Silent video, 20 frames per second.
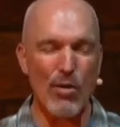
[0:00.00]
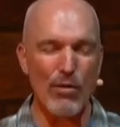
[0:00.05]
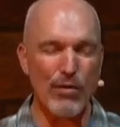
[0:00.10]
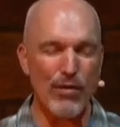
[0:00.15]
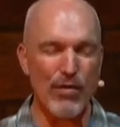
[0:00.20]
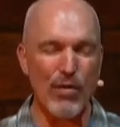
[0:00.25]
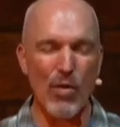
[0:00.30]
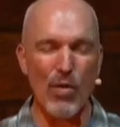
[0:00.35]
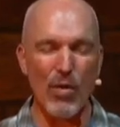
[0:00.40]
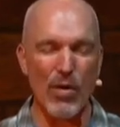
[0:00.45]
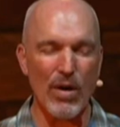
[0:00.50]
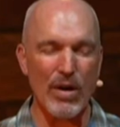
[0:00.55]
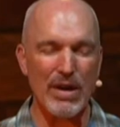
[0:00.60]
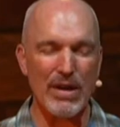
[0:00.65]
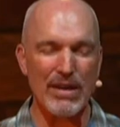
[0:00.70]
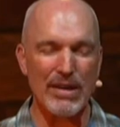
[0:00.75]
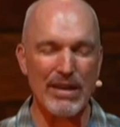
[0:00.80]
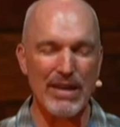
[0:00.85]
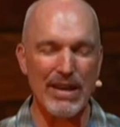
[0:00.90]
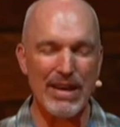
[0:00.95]

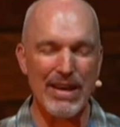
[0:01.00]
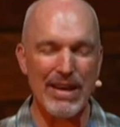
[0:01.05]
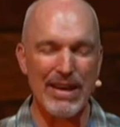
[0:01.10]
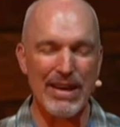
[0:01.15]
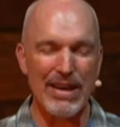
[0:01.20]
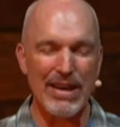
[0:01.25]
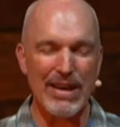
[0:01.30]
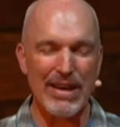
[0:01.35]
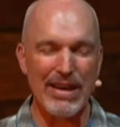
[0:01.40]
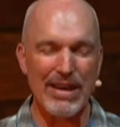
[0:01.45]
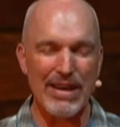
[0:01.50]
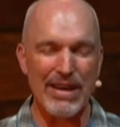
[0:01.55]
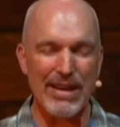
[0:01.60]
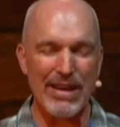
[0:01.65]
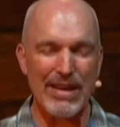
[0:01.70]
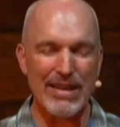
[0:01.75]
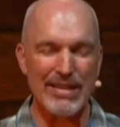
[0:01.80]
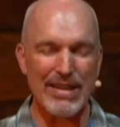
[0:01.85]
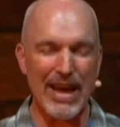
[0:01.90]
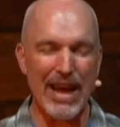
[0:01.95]
foreign
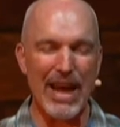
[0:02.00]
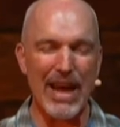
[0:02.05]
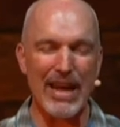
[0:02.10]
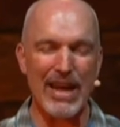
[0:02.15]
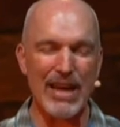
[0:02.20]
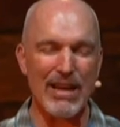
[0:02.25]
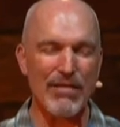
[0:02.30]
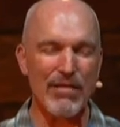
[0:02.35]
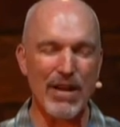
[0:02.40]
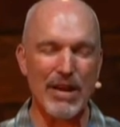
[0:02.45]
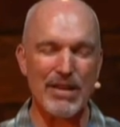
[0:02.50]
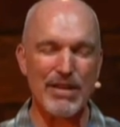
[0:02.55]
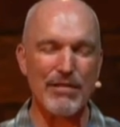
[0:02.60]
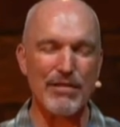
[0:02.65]
to any of us.